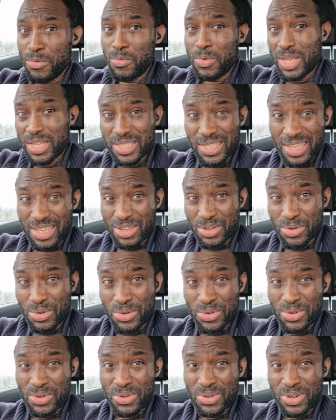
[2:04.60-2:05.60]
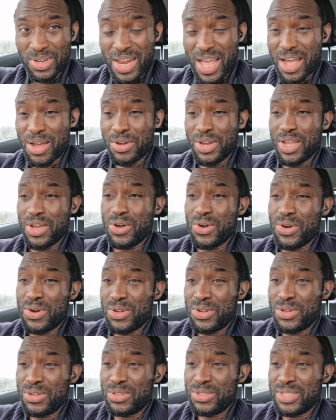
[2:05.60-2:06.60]
weeks ago, now they are
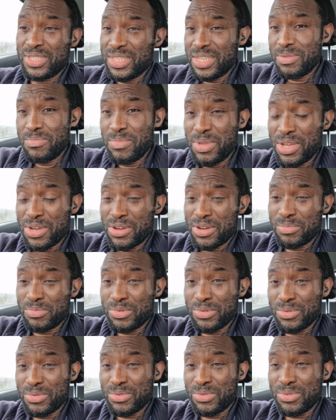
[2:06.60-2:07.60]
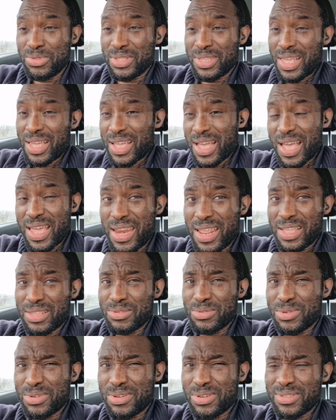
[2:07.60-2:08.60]
all teaming up to take INEC
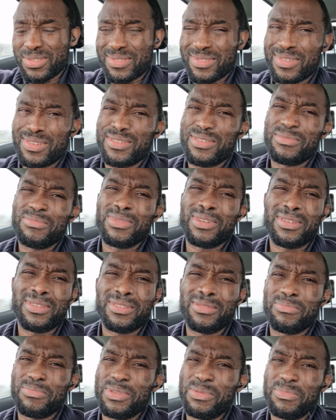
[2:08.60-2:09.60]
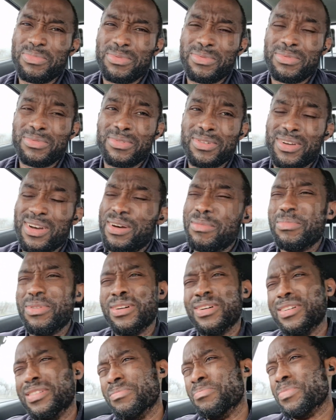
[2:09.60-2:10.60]
to court. Come on, people. Come
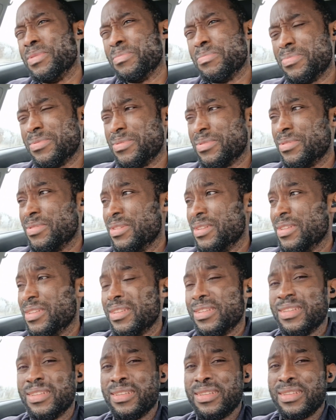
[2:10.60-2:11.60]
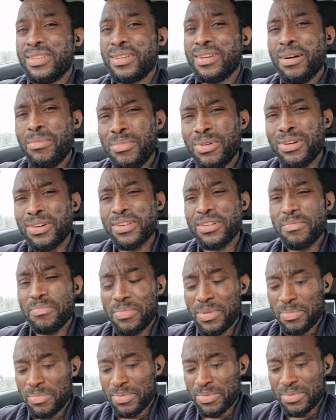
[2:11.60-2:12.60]
on, people. Come on,
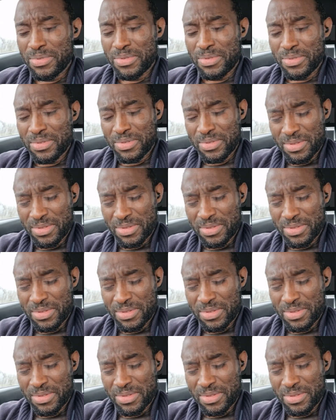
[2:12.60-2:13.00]
people.